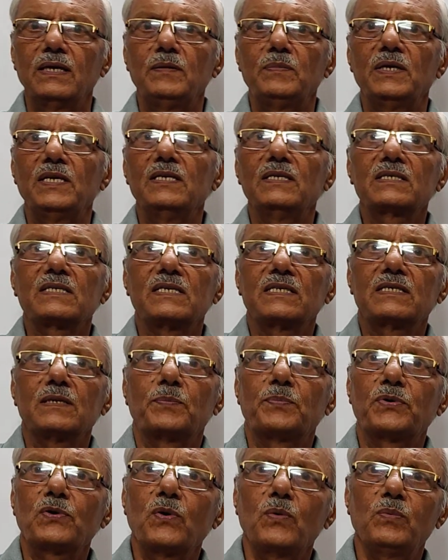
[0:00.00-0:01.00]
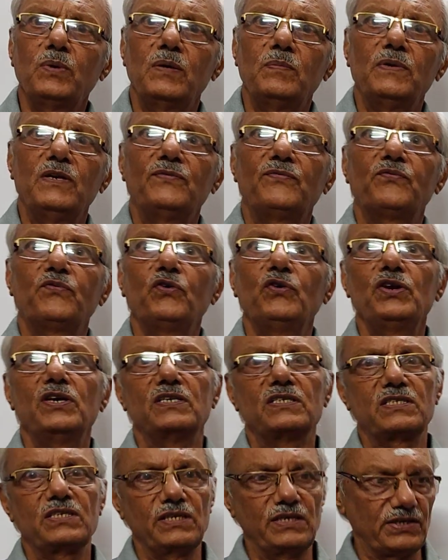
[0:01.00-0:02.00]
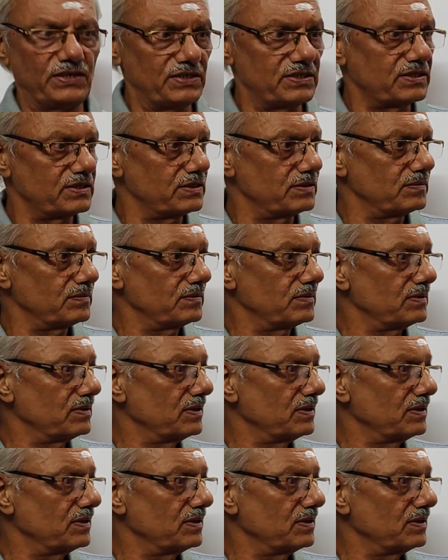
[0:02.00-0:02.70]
let me discuss a problem in Fourier series.